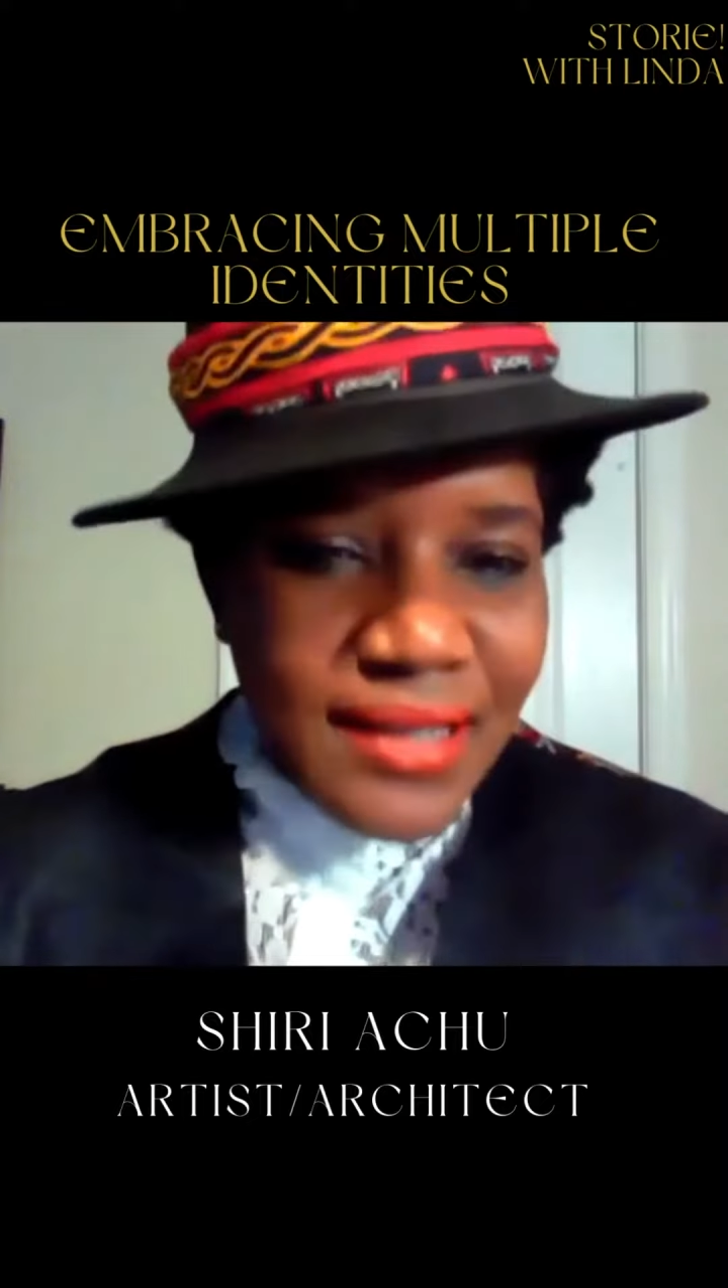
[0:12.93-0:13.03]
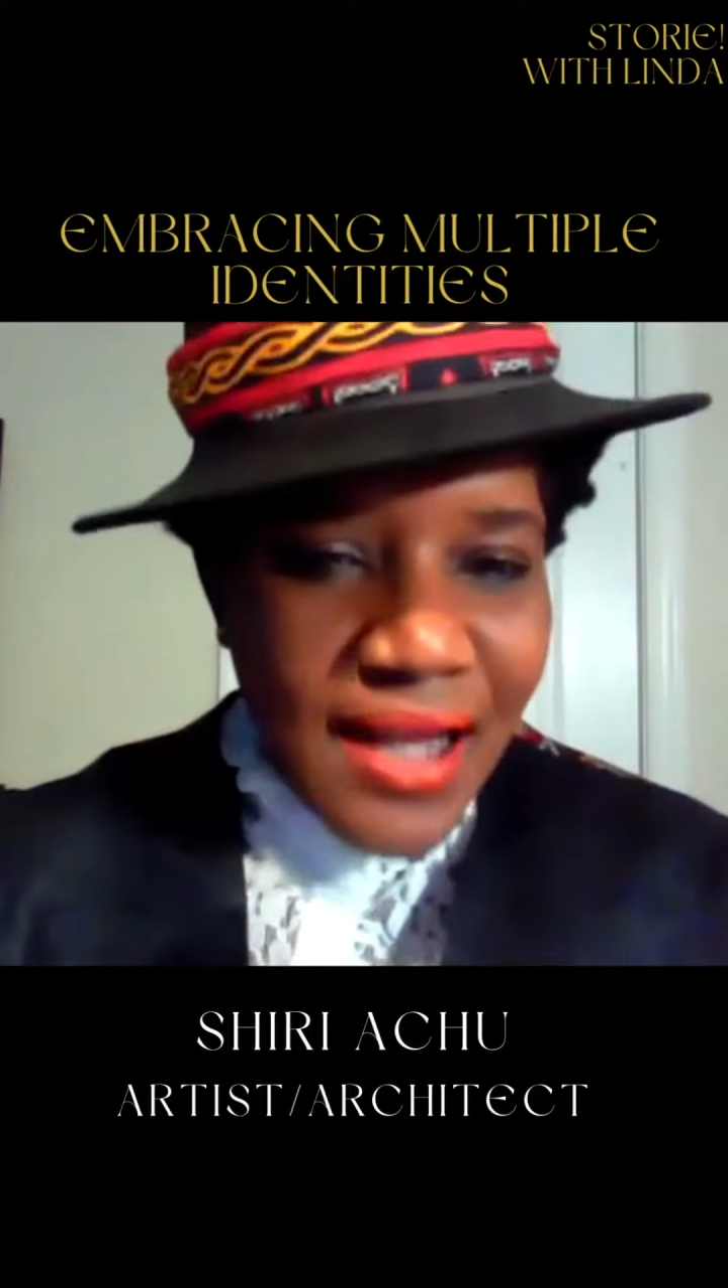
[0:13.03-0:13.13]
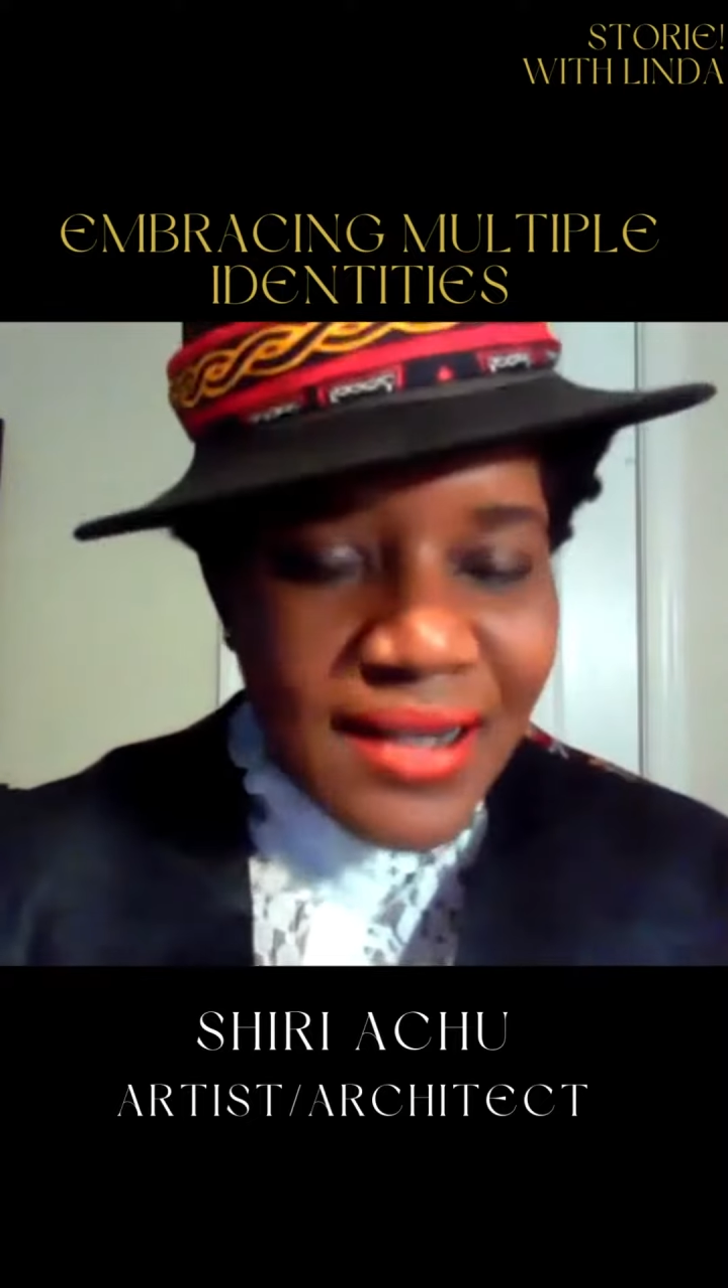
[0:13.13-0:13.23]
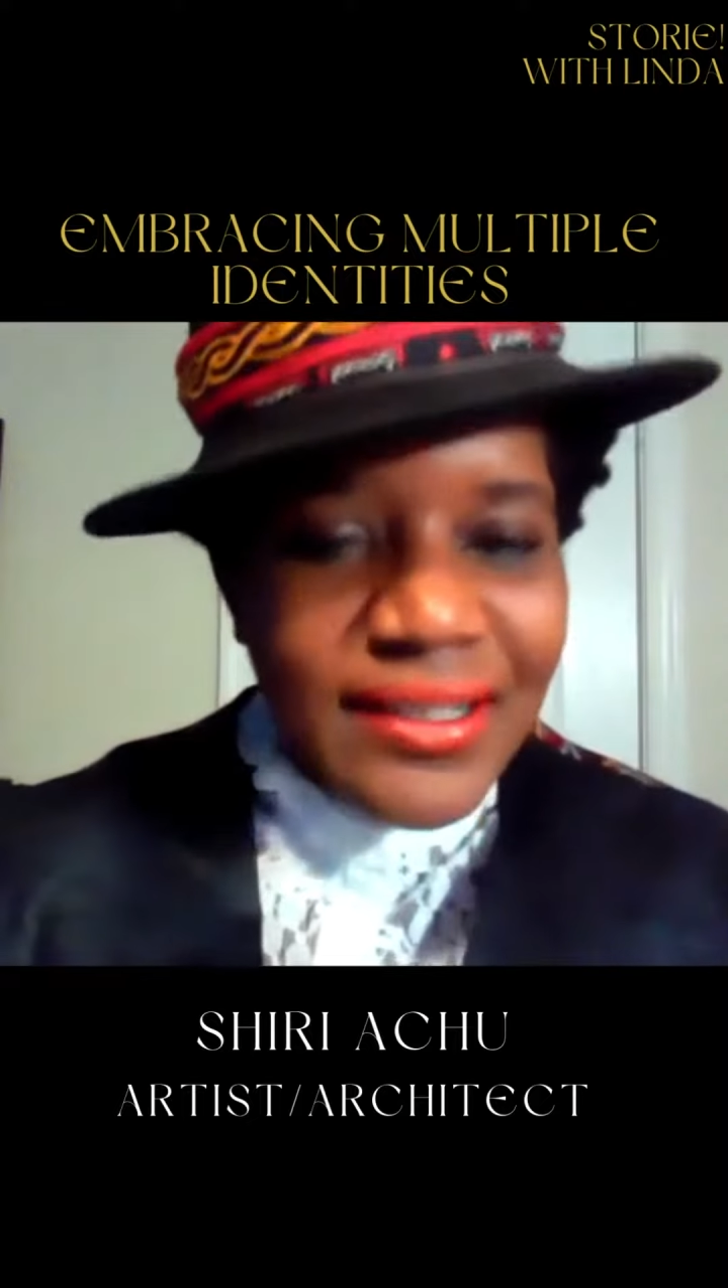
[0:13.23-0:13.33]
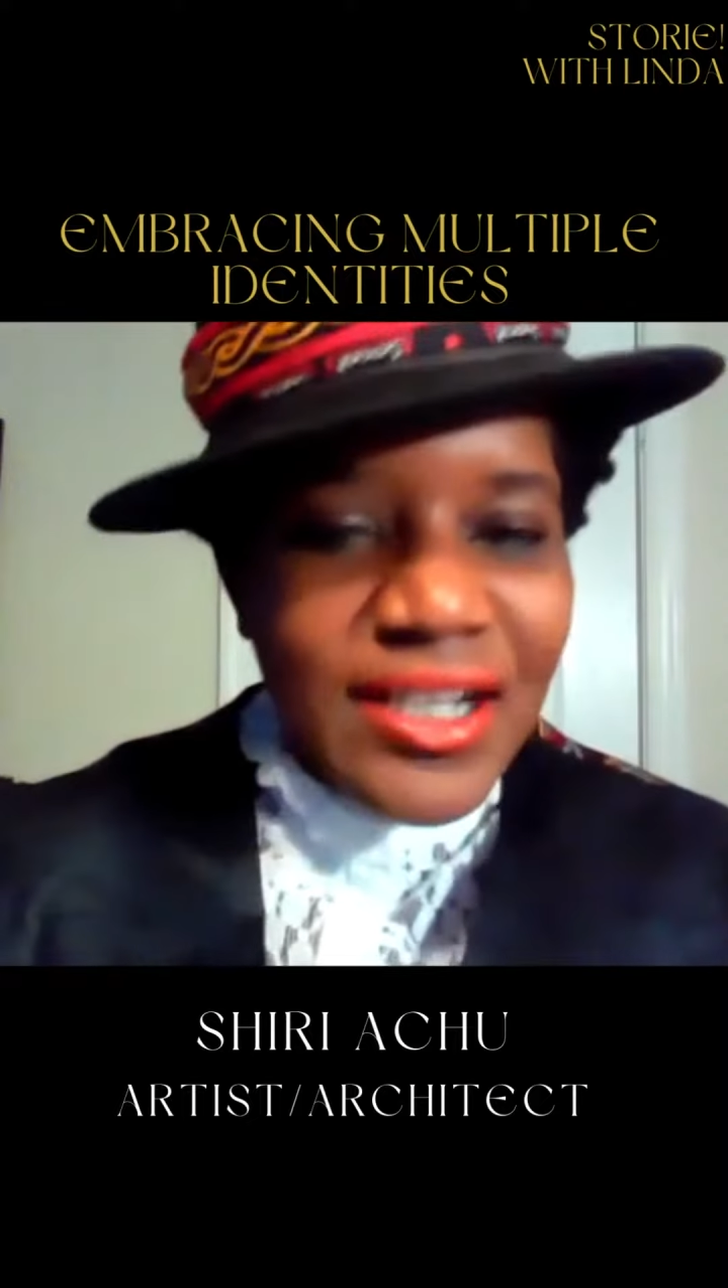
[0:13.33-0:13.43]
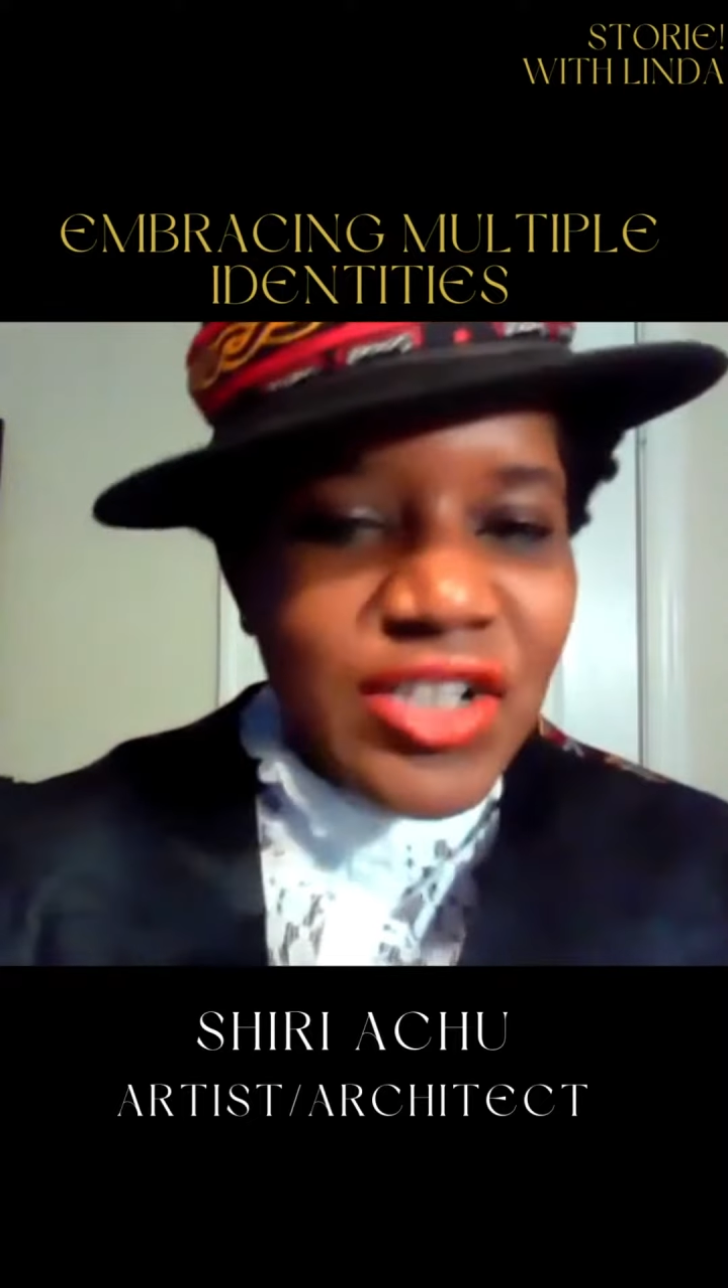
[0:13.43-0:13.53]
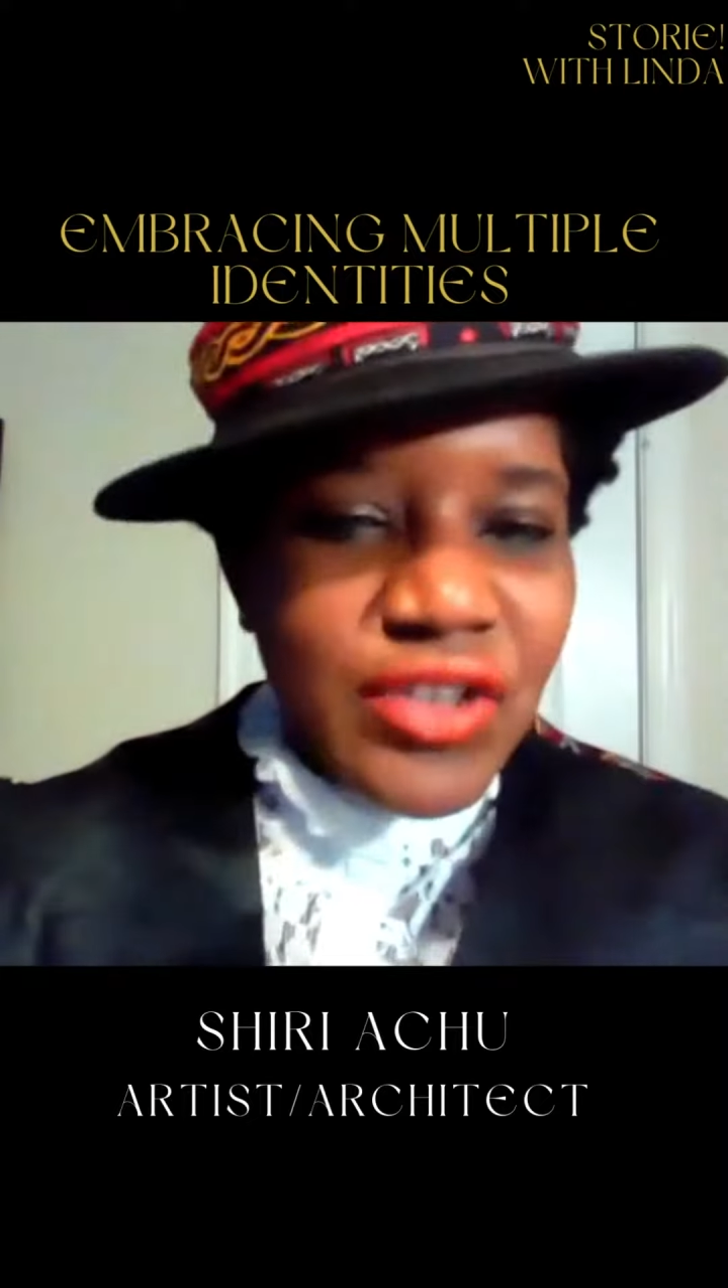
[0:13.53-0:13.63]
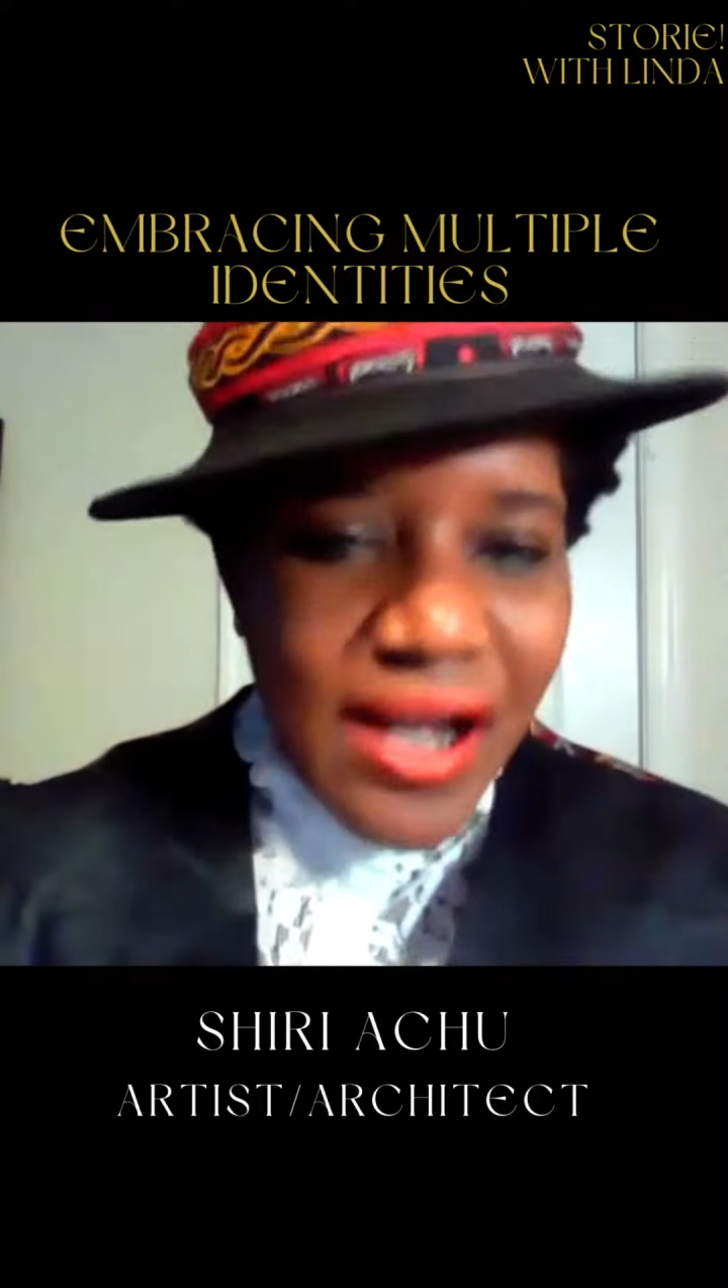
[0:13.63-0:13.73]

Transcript: the architecture